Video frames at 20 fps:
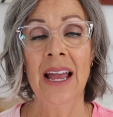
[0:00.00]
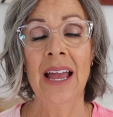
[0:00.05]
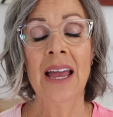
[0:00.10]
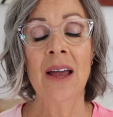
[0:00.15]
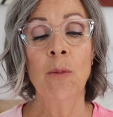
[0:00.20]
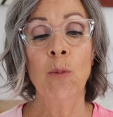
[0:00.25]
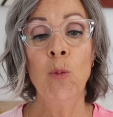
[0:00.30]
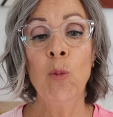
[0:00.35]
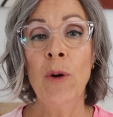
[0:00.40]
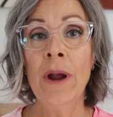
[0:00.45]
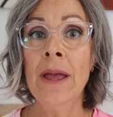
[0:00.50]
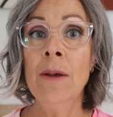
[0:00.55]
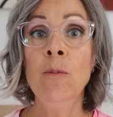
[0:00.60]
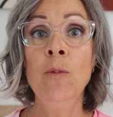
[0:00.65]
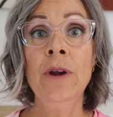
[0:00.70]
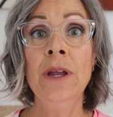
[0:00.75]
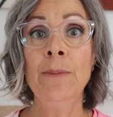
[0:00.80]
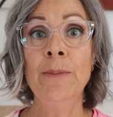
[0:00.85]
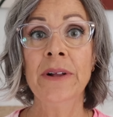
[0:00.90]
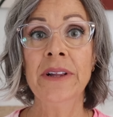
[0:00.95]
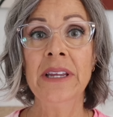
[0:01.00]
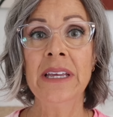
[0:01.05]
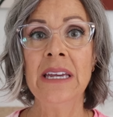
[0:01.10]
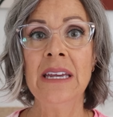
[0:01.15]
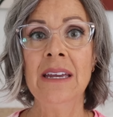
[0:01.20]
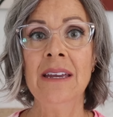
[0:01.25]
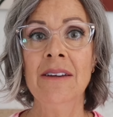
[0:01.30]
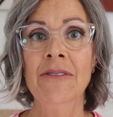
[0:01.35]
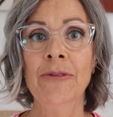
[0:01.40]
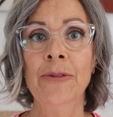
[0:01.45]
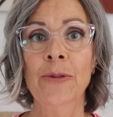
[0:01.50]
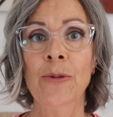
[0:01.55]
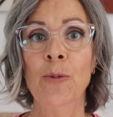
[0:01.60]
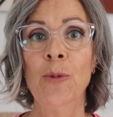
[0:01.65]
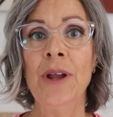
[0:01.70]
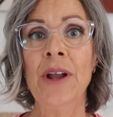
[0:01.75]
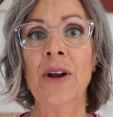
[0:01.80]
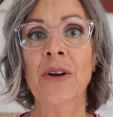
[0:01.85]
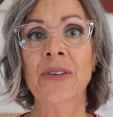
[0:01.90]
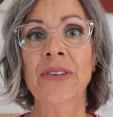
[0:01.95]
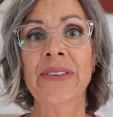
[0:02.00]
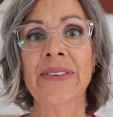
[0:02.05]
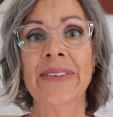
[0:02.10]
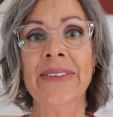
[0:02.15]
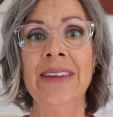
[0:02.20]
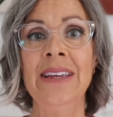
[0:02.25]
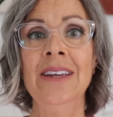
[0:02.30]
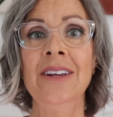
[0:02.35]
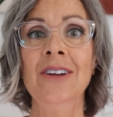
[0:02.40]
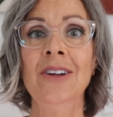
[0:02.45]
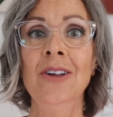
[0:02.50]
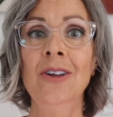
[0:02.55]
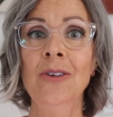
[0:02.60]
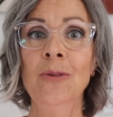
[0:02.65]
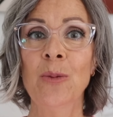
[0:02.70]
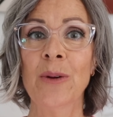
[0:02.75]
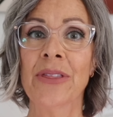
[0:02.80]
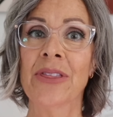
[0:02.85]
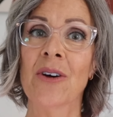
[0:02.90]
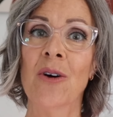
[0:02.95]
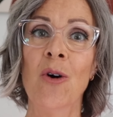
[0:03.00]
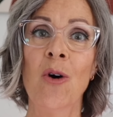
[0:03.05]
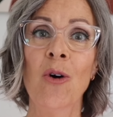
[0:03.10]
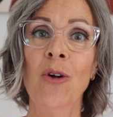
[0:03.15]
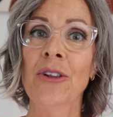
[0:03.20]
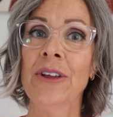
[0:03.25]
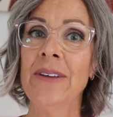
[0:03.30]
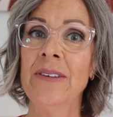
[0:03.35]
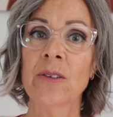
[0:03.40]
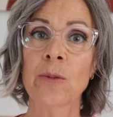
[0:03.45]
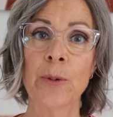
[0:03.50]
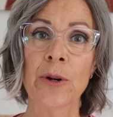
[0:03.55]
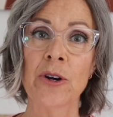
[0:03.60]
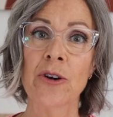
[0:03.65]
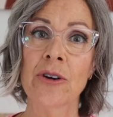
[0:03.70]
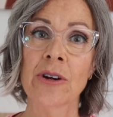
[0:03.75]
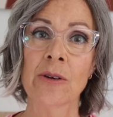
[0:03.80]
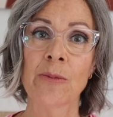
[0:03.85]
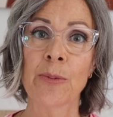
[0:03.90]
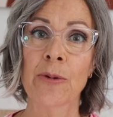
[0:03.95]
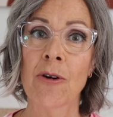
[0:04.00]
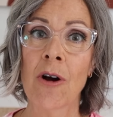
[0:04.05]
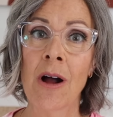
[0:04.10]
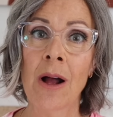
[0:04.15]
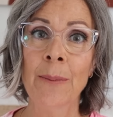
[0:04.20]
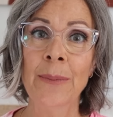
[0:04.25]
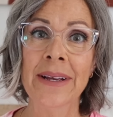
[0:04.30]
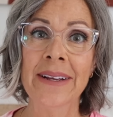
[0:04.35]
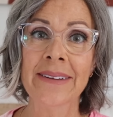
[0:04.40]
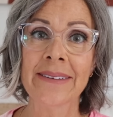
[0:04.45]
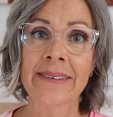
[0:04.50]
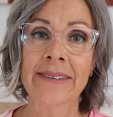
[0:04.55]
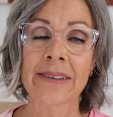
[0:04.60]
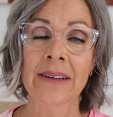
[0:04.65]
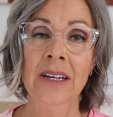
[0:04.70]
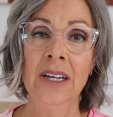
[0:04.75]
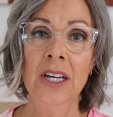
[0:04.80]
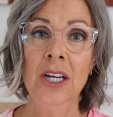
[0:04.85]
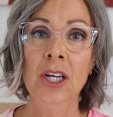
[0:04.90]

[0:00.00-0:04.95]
And when we believe, we are sealed with the Holy Spirit of promise,